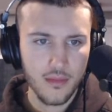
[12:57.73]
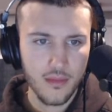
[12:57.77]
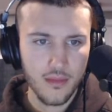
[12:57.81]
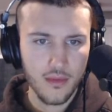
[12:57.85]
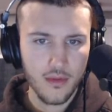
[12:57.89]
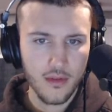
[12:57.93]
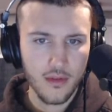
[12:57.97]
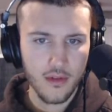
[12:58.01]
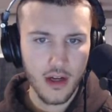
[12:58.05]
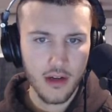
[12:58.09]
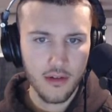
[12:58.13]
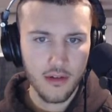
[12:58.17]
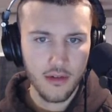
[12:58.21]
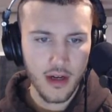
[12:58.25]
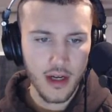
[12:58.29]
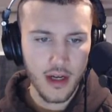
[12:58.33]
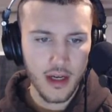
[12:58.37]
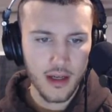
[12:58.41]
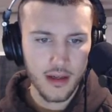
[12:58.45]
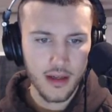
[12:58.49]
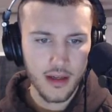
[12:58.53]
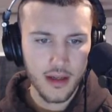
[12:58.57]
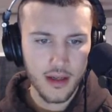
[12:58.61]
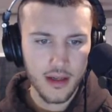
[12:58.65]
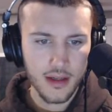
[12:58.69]
Rent
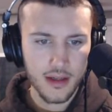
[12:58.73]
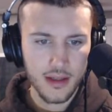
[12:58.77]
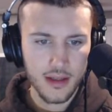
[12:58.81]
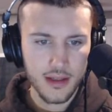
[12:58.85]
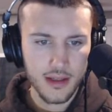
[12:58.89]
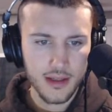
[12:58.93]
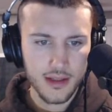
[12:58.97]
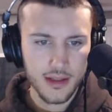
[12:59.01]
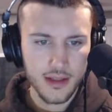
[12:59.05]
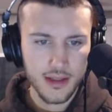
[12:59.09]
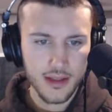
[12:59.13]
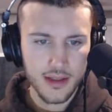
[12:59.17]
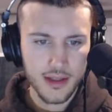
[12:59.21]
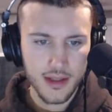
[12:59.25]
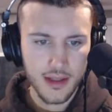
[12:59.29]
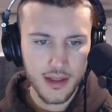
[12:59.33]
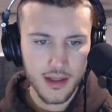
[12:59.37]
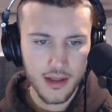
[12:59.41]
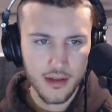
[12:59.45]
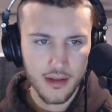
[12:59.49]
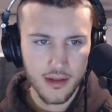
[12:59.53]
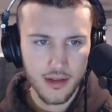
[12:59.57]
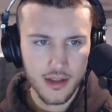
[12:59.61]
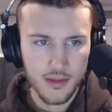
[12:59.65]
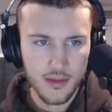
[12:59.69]
rate is,
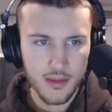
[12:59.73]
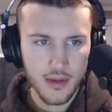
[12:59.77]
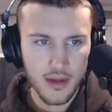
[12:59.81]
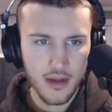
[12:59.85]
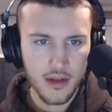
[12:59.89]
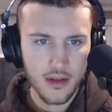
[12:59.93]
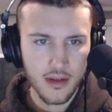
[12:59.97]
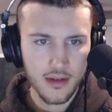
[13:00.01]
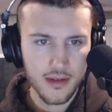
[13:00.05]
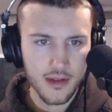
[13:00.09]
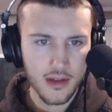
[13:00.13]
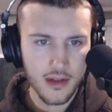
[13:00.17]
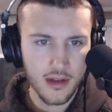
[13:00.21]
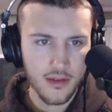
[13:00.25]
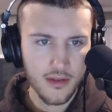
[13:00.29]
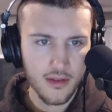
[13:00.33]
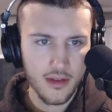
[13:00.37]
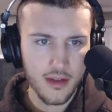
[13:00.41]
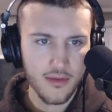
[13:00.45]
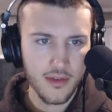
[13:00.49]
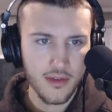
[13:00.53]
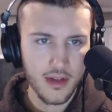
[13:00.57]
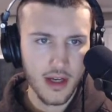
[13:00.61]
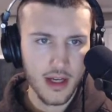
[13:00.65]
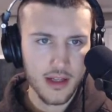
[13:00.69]
let's be
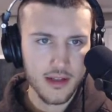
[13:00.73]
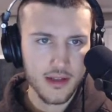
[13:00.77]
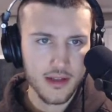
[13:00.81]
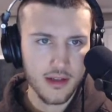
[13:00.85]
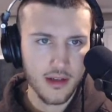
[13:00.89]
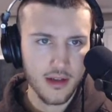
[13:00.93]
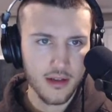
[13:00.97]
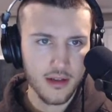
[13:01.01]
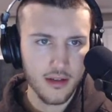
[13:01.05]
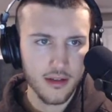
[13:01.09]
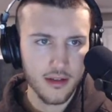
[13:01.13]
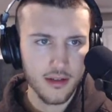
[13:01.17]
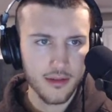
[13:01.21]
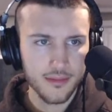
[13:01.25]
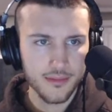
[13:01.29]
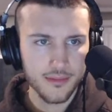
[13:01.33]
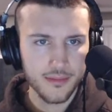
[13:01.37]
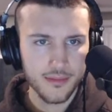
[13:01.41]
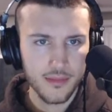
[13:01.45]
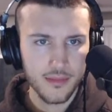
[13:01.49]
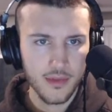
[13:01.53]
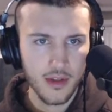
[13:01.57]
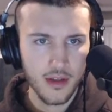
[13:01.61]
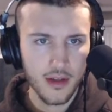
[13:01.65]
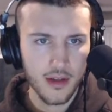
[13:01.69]
conservative, 1900.
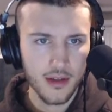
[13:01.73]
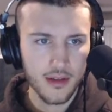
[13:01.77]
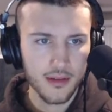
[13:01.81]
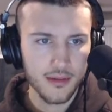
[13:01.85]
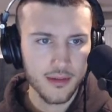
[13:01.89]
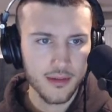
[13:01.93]
Okay.